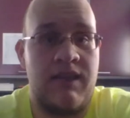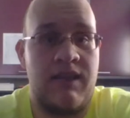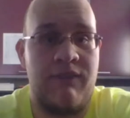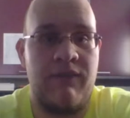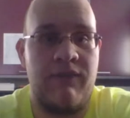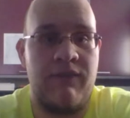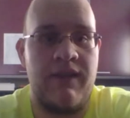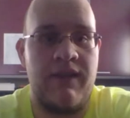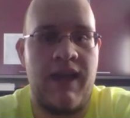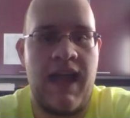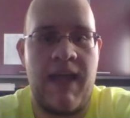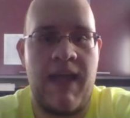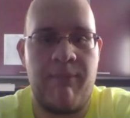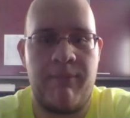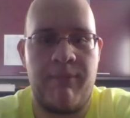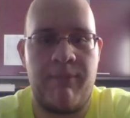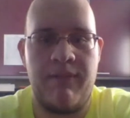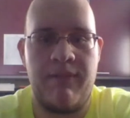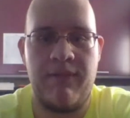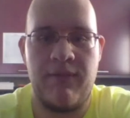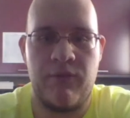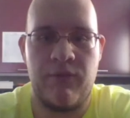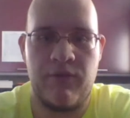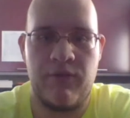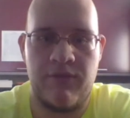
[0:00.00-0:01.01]
if it
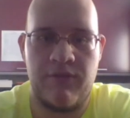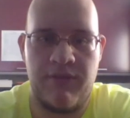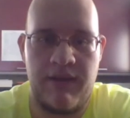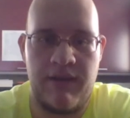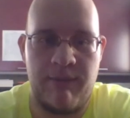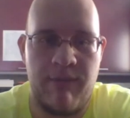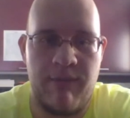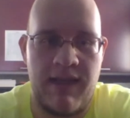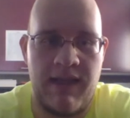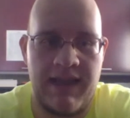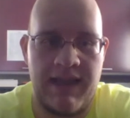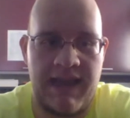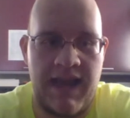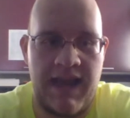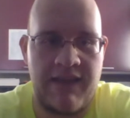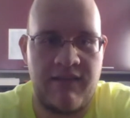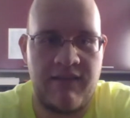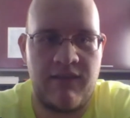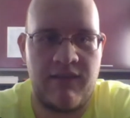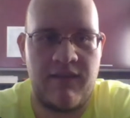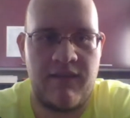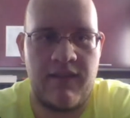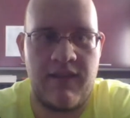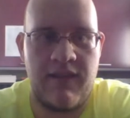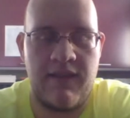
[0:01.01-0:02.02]
happens or if anybody
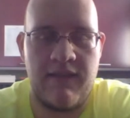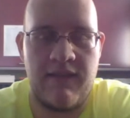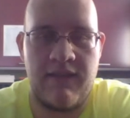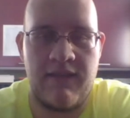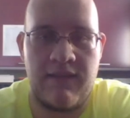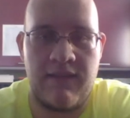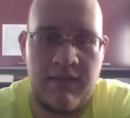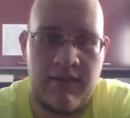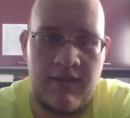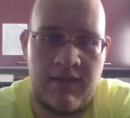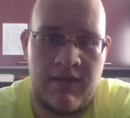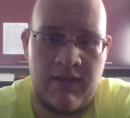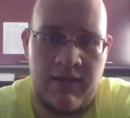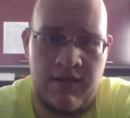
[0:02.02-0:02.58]
catches this,